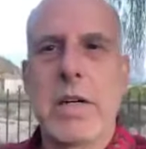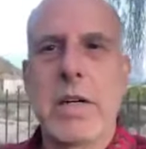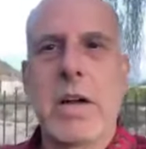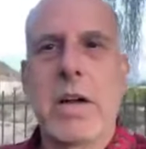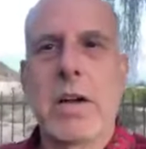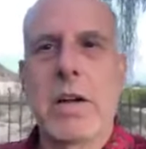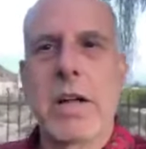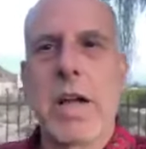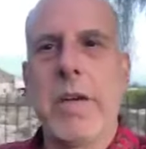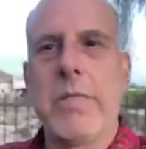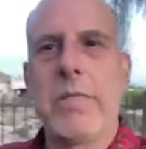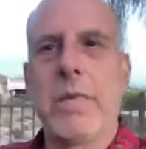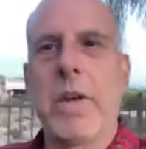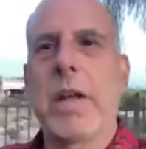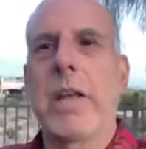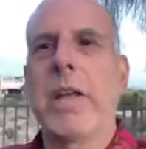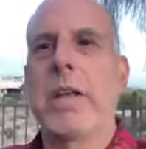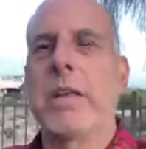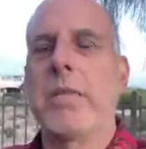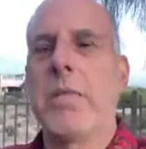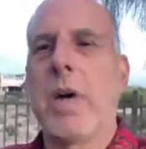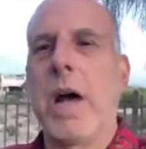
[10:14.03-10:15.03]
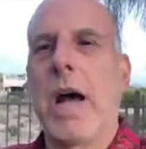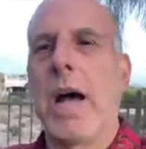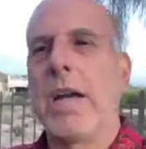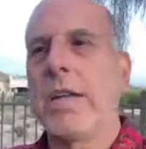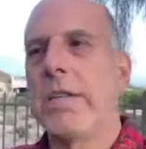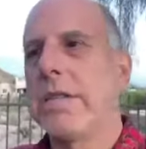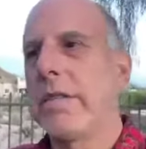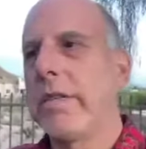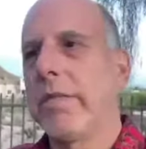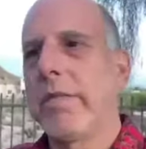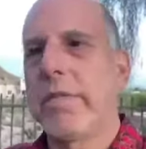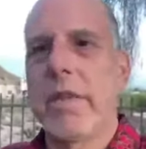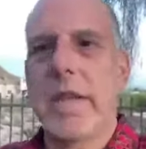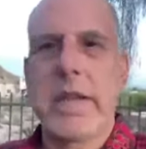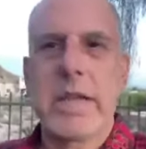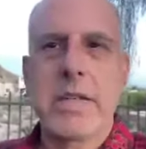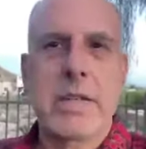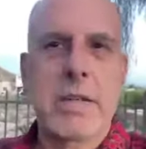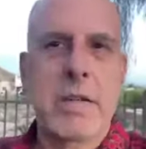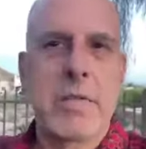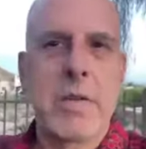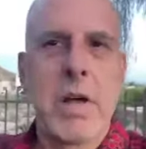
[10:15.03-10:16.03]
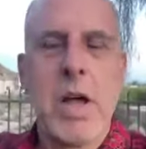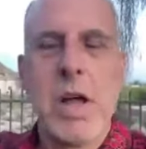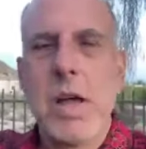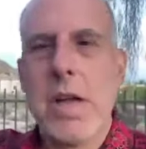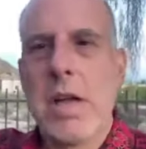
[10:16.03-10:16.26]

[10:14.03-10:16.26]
in our company, the positive things, the,